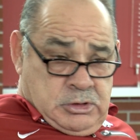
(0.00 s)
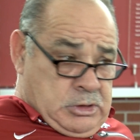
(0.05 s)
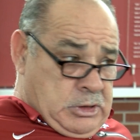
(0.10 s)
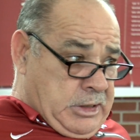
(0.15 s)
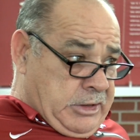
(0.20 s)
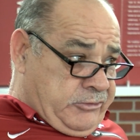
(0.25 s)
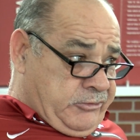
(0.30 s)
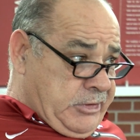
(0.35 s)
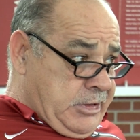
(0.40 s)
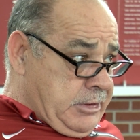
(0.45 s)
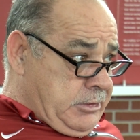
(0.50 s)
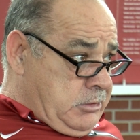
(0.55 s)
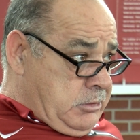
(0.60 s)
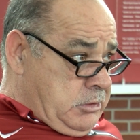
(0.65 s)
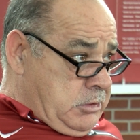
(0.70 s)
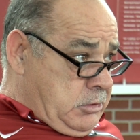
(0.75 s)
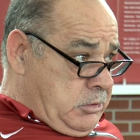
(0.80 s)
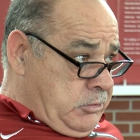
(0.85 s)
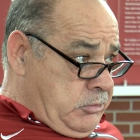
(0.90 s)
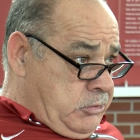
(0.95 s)
Like I said,
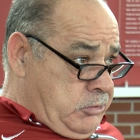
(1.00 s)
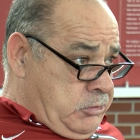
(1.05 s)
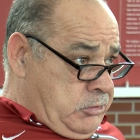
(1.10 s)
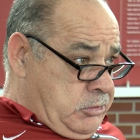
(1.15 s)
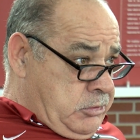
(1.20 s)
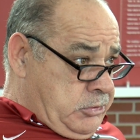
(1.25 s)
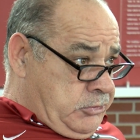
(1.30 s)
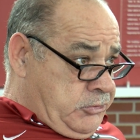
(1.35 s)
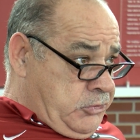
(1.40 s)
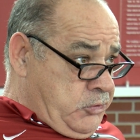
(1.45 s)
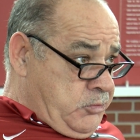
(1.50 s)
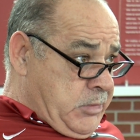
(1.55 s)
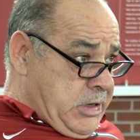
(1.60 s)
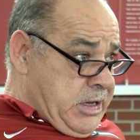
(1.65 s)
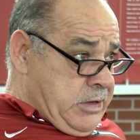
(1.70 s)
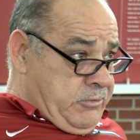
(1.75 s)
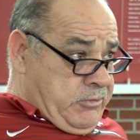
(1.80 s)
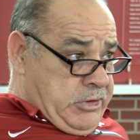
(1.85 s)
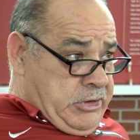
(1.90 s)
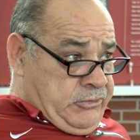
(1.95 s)
you know, the the two
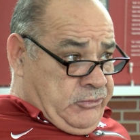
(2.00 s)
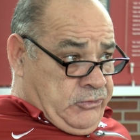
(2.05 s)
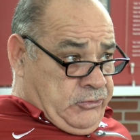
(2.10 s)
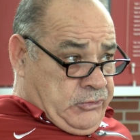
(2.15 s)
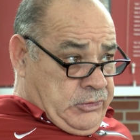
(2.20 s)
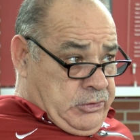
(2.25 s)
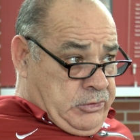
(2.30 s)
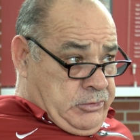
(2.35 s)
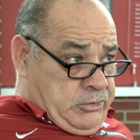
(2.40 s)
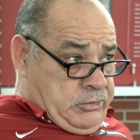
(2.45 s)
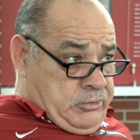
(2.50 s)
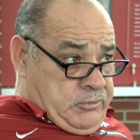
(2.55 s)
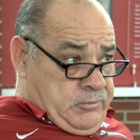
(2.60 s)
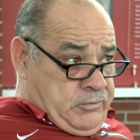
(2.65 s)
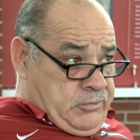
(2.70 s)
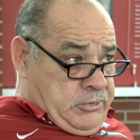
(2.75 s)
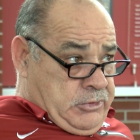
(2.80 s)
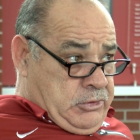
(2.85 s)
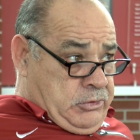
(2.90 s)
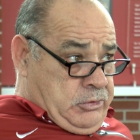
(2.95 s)
main reasons and the
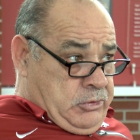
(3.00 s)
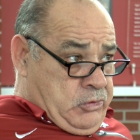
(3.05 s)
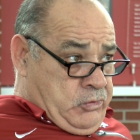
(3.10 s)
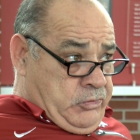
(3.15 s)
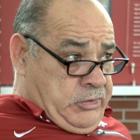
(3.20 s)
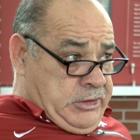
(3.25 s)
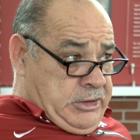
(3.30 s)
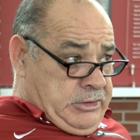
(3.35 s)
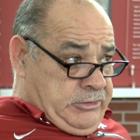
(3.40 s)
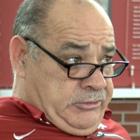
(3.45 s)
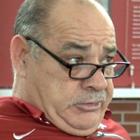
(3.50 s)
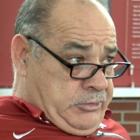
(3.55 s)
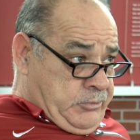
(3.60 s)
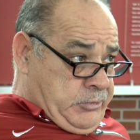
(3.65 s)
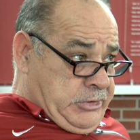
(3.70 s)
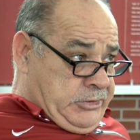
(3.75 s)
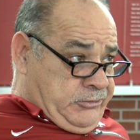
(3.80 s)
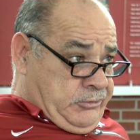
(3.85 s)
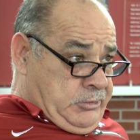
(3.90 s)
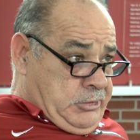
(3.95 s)
two things that we